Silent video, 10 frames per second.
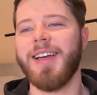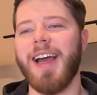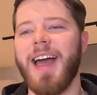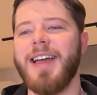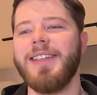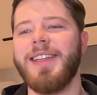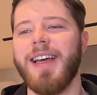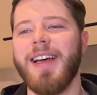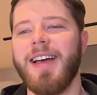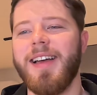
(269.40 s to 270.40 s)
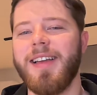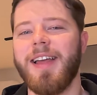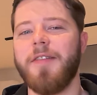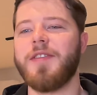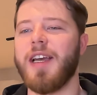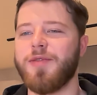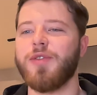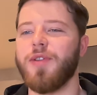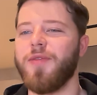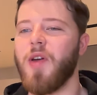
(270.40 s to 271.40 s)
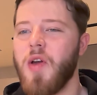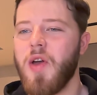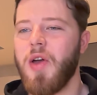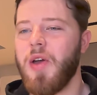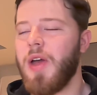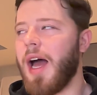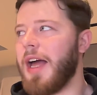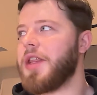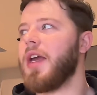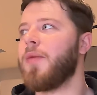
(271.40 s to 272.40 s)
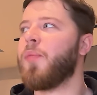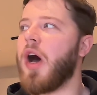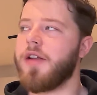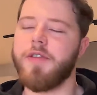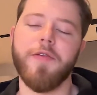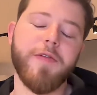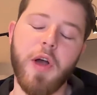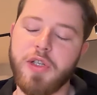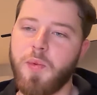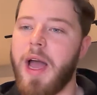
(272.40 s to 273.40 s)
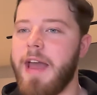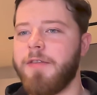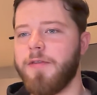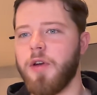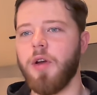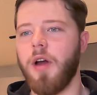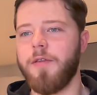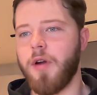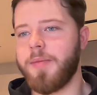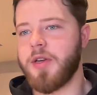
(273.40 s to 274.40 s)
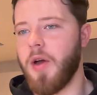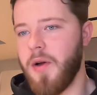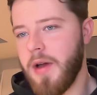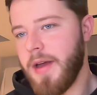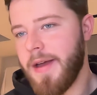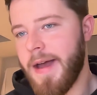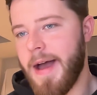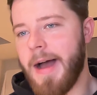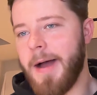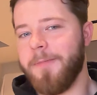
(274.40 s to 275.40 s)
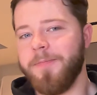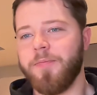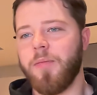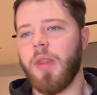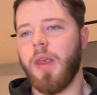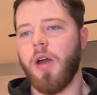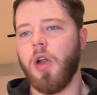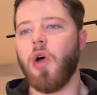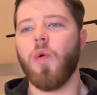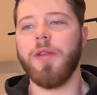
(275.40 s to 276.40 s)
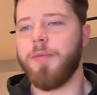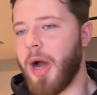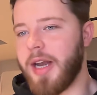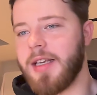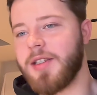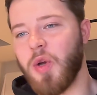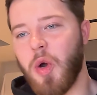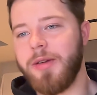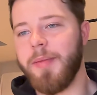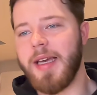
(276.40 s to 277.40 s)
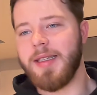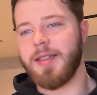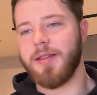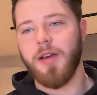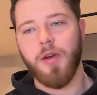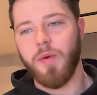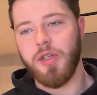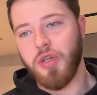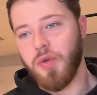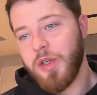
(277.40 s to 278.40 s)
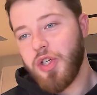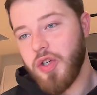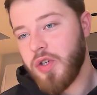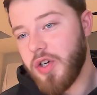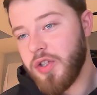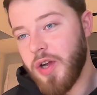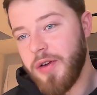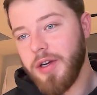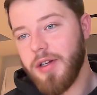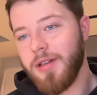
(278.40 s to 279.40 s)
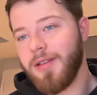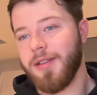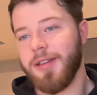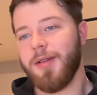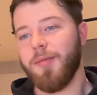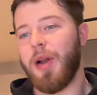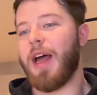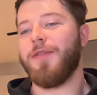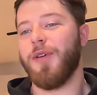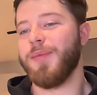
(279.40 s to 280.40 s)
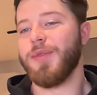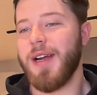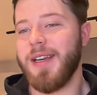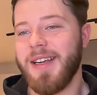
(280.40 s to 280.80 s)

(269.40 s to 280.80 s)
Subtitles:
And FTX was sort of I think part of the first wave of crypto, along with Binance and Coinbase, which is just custodial platforms, right?